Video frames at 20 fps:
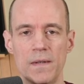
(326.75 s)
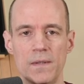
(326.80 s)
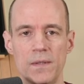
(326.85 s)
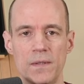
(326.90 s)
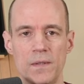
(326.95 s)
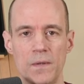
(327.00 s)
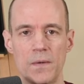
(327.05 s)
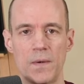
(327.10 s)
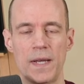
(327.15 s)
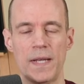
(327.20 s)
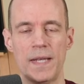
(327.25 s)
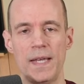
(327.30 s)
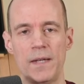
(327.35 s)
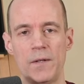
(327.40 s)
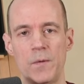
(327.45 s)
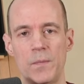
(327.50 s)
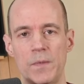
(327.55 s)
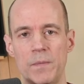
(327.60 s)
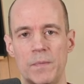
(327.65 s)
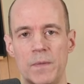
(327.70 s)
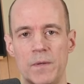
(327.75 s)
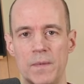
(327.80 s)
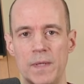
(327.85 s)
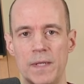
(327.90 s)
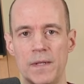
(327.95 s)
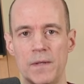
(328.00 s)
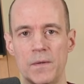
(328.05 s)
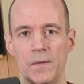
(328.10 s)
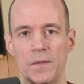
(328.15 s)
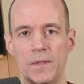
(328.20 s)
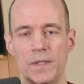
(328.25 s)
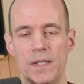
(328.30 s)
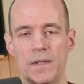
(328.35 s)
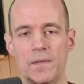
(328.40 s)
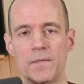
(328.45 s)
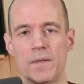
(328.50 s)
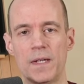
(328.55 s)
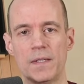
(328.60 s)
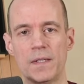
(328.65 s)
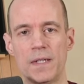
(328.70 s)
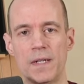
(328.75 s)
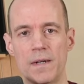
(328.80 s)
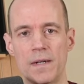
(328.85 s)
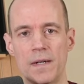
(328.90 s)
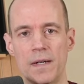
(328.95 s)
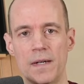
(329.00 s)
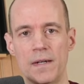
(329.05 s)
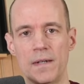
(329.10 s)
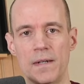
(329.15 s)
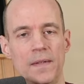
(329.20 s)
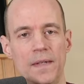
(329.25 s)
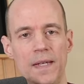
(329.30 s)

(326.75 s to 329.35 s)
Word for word: so I can't open up the windows to get fresh air in here.